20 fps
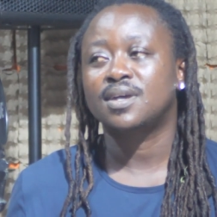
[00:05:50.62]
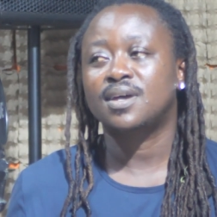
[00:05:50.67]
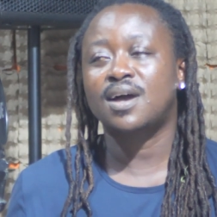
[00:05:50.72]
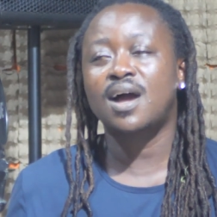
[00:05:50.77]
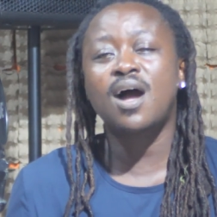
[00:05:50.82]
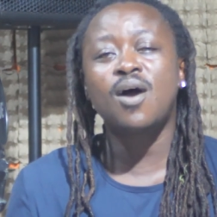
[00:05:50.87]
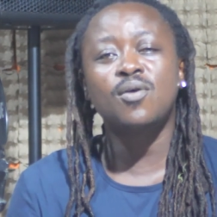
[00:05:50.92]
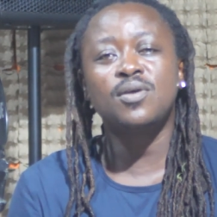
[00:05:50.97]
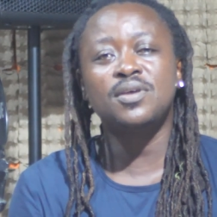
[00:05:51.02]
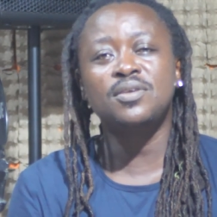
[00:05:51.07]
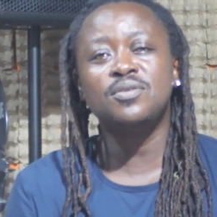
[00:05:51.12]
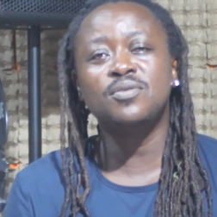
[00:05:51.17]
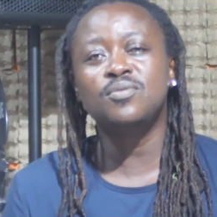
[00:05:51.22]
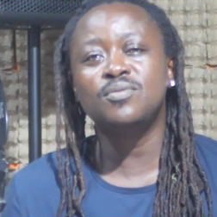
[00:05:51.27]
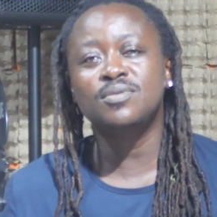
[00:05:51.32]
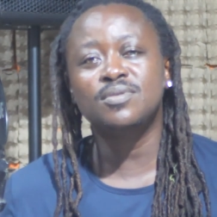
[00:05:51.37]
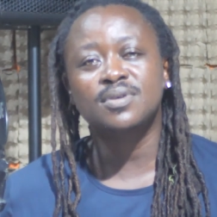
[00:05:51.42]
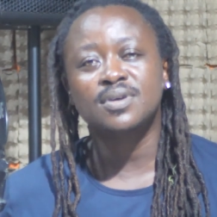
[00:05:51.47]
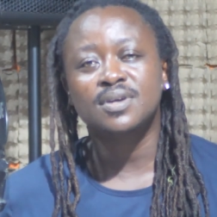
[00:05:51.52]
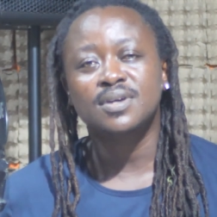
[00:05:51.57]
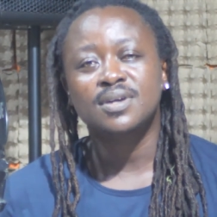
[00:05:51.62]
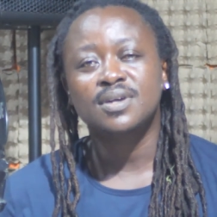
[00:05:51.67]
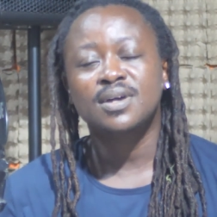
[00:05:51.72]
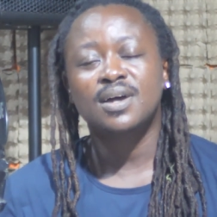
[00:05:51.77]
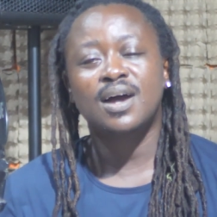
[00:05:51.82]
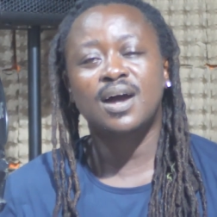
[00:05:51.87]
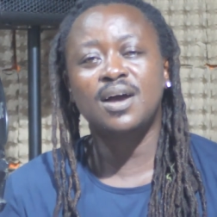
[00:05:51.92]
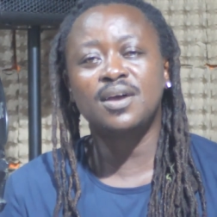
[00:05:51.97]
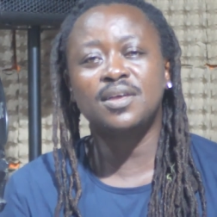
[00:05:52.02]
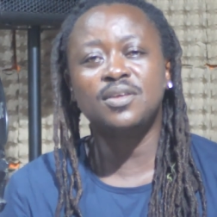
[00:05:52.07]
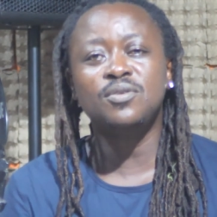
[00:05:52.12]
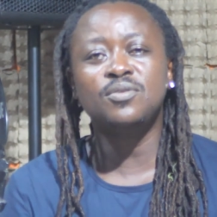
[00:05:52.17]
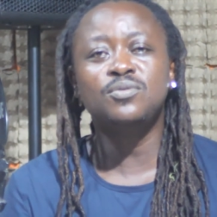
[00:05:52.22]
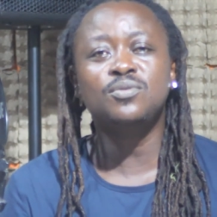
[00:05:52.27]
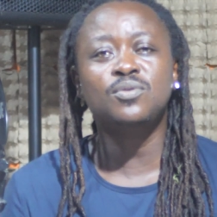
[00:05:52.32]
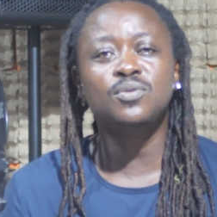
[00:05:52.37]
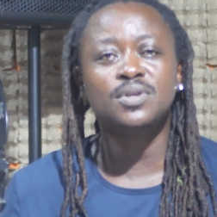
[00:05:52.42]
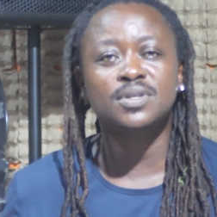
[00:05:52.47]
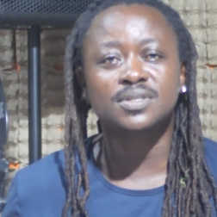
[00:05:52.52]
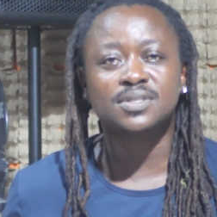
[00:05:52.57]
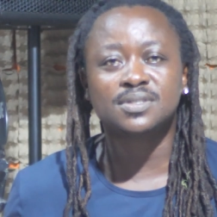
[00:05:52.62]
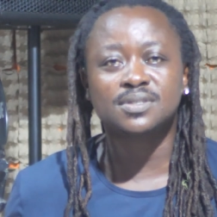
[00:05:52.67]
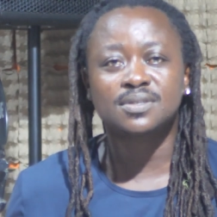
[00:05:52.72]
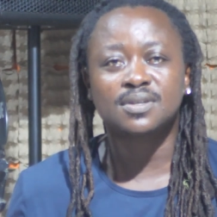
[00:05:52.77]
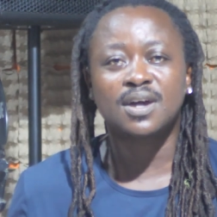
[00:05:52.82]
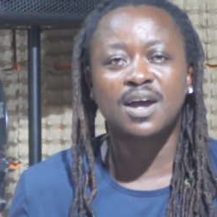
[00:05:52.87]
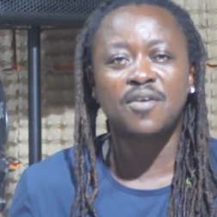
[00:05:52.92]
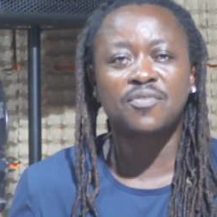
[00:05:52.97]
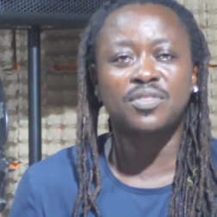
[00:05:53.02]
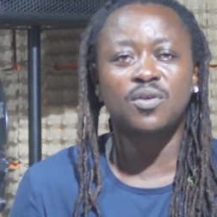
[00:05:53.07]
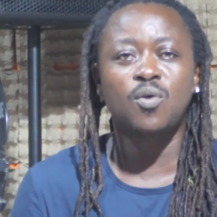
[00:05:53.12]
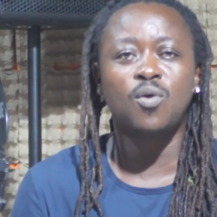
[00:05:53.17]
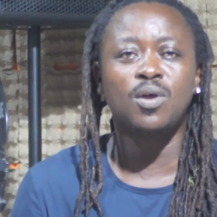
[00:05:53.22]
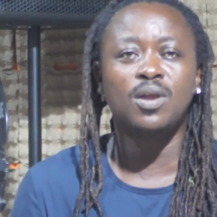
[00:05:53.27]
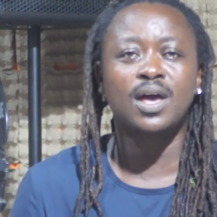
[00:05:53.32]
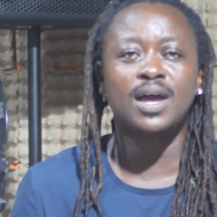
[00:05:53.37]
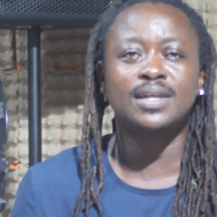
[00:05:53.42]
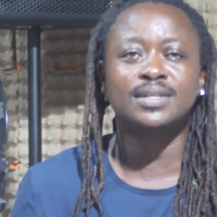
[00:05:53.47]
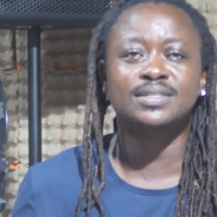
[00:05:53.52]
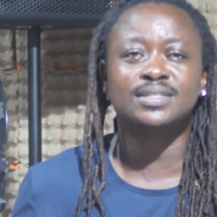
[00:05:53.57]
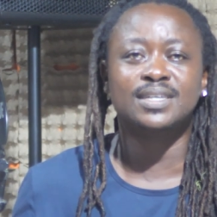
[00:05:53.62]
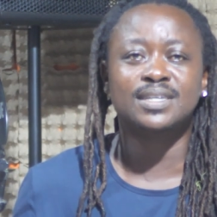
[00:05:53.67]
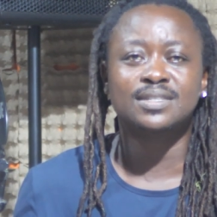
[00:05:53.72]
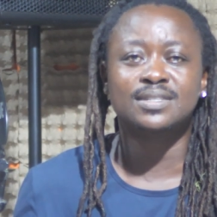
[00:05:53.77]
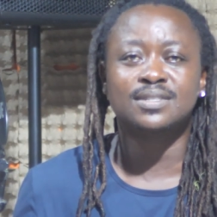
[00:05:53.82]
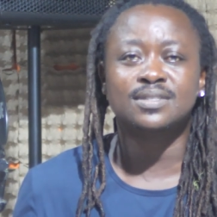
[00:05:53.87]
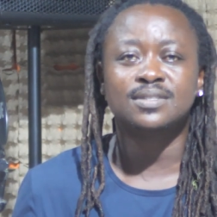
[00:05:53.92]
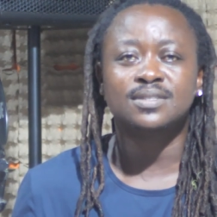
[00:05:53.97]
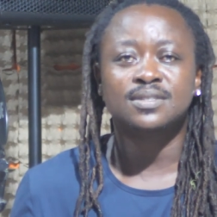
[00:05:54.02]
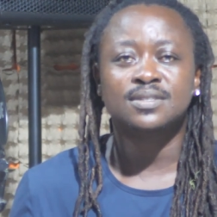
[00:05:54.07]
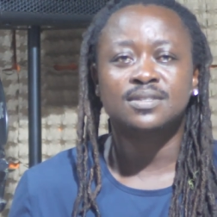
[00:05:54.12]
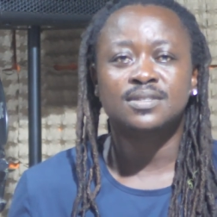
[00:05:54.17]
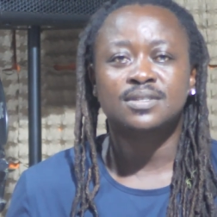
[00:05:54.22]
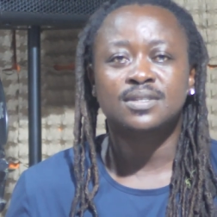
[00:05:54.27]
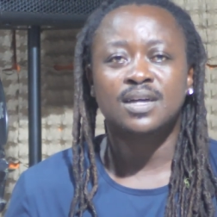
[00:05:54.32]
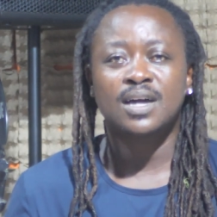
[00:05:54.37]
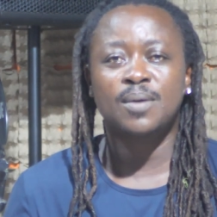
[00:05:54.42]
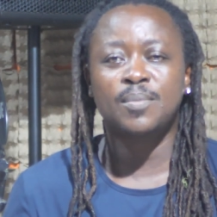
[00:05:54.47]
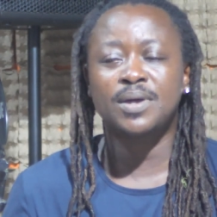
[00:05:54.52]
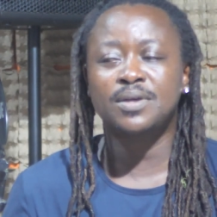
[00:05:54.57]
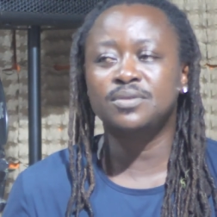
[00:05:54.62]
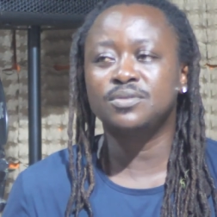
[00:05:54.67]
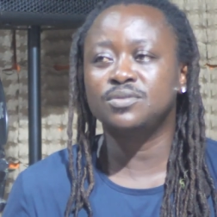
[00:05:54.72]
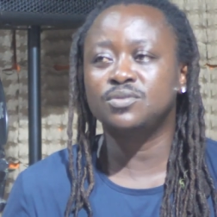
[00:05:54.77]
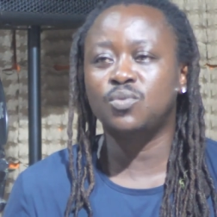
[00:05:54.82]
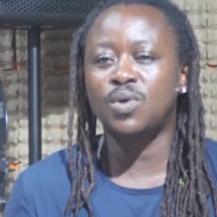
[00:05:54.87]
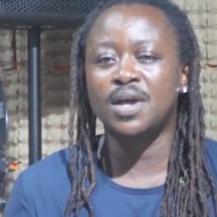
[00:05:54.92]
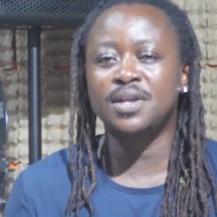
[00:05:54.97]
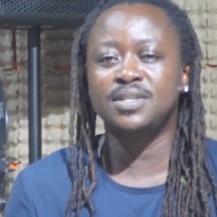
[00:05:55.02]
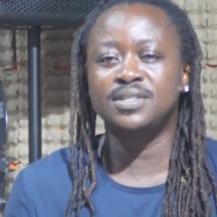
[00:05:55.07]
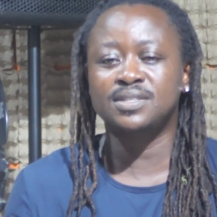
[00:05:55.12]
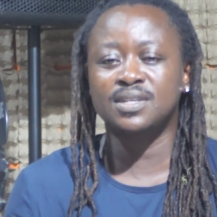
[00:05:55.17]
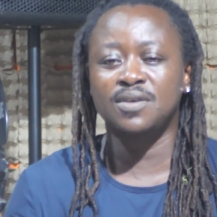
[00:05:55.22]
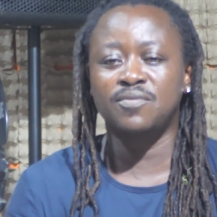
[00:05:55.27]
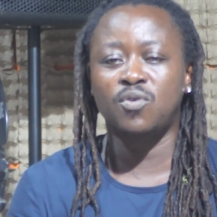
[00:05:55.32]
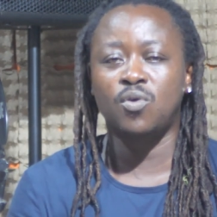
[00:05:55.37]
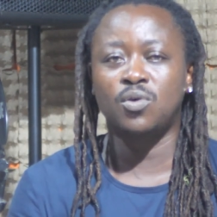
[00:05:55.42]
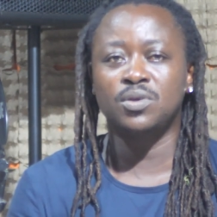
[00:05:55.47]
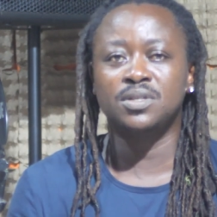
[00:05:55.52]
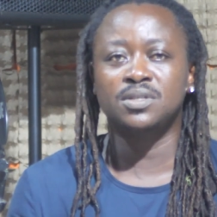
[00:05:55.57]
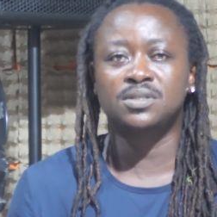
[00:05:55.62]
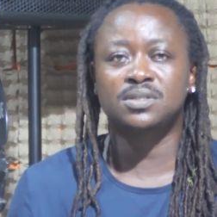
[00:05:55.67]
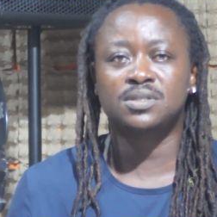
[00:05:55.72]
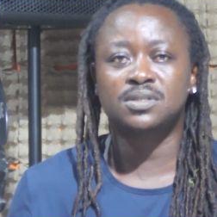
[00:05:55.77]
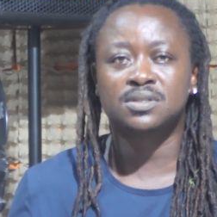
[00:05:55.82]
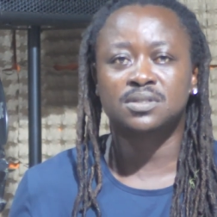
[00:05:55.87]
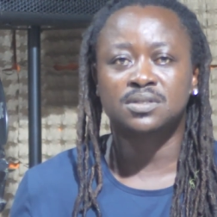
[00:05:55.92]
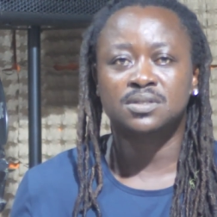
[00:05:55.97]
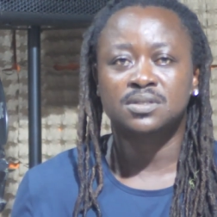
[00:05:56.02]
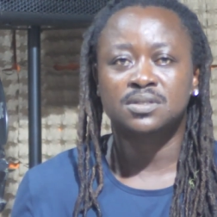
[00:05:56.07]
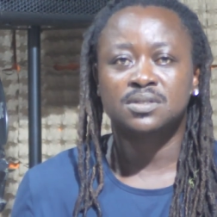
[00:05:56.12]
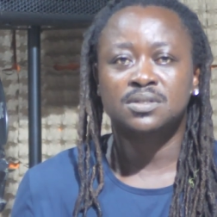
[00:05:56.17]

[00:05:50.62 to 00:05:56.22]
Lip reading: How can you do this? After all I did, I mean, do I deserve all this?